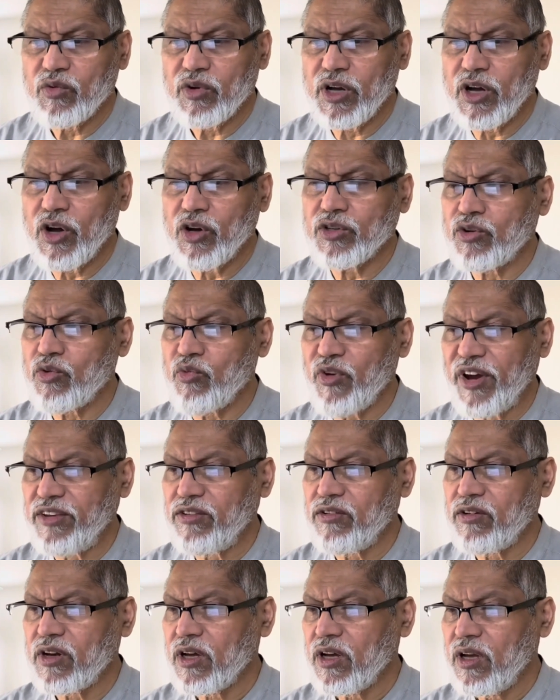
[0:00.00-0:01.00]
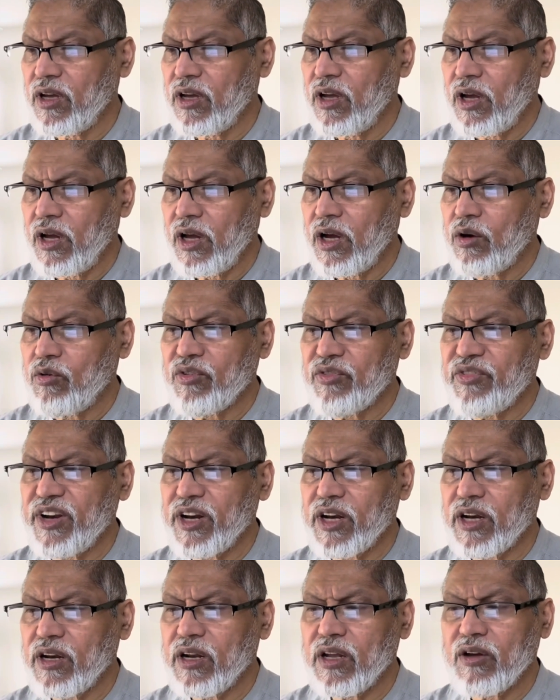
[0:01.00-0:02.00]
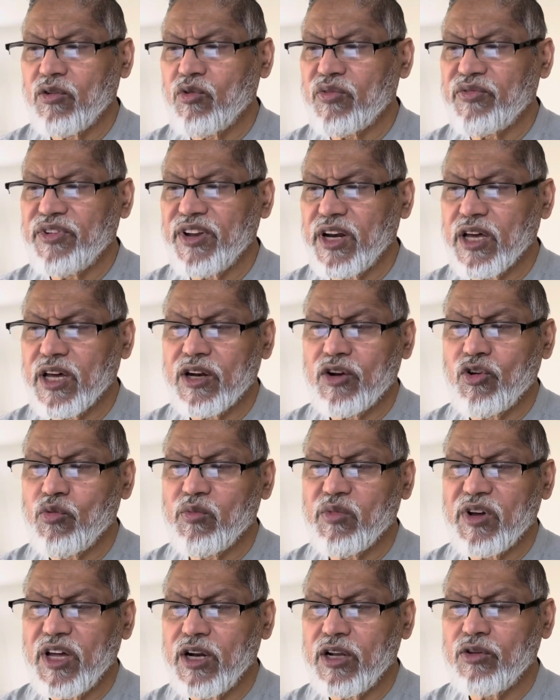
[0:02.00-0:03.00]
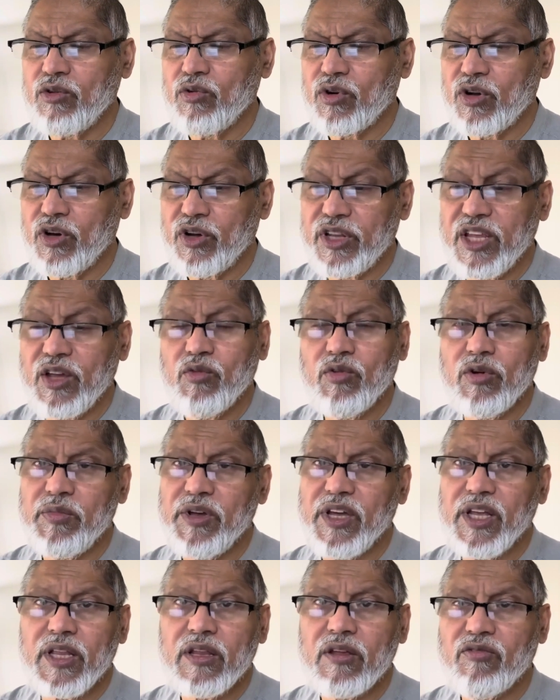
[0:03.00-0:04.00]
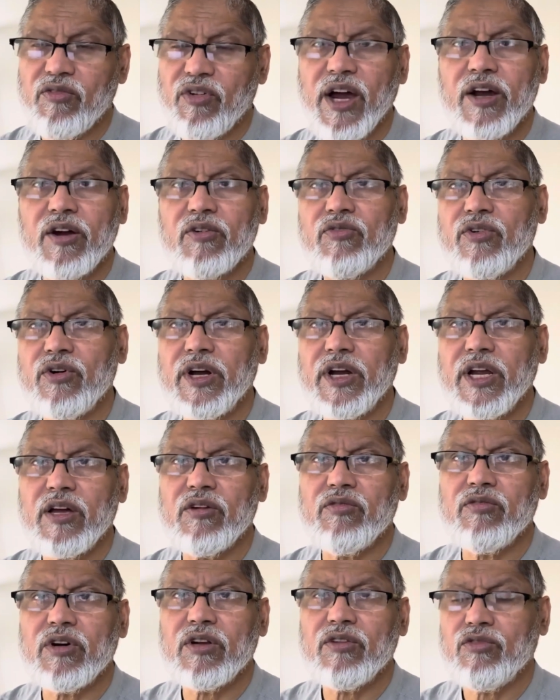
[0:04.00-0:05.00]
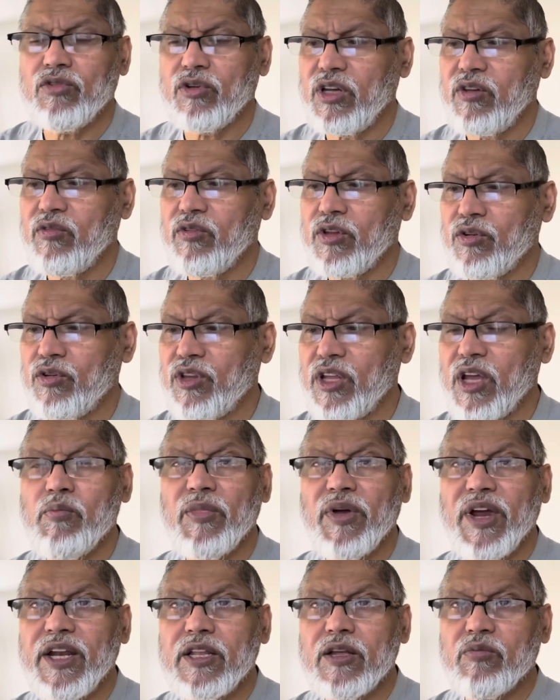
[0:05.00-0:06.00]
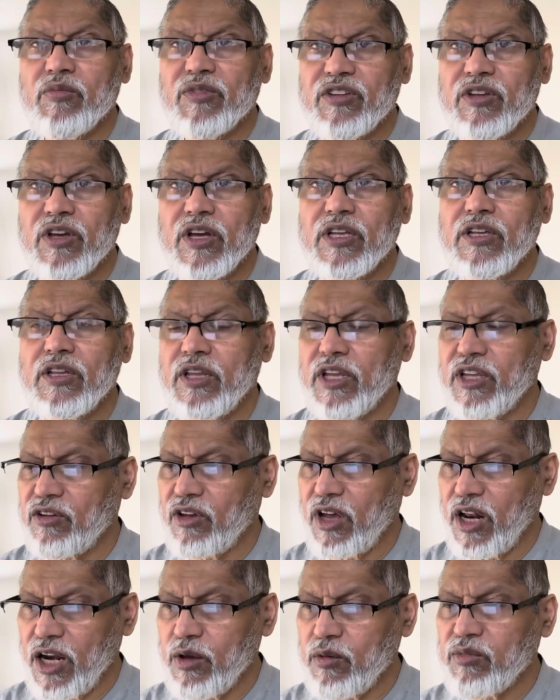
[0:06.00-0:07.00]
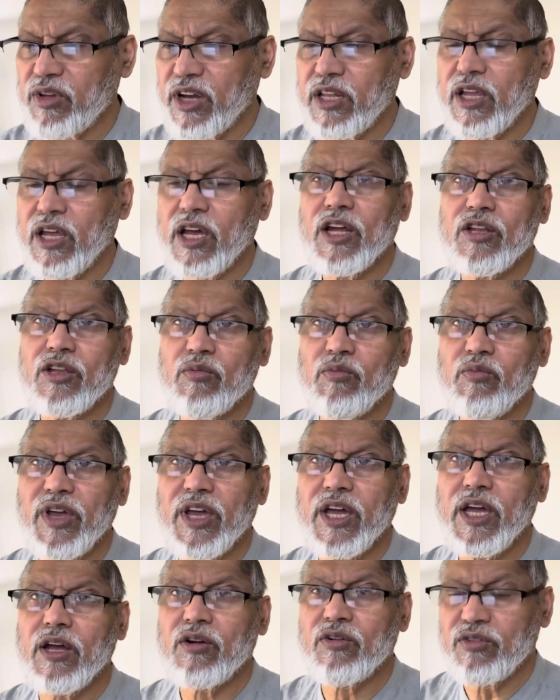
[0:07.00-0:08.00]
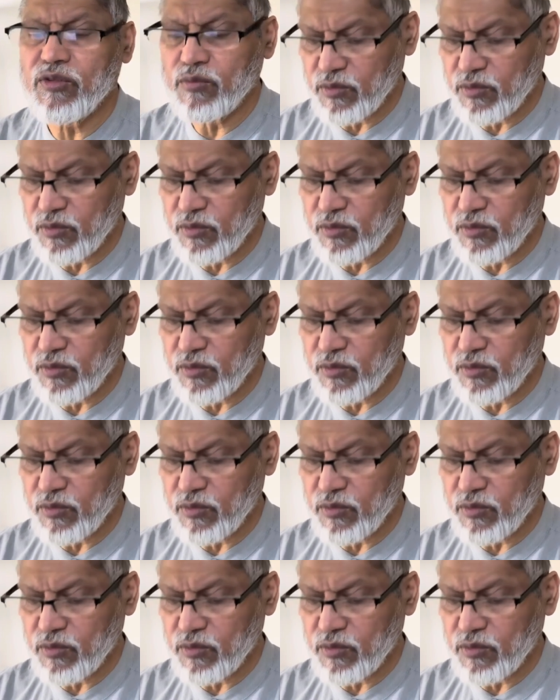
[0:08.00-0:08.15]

gone to waste. Or they will be in the fire forever. So even though they made the masjid, they claim that they are the maker of the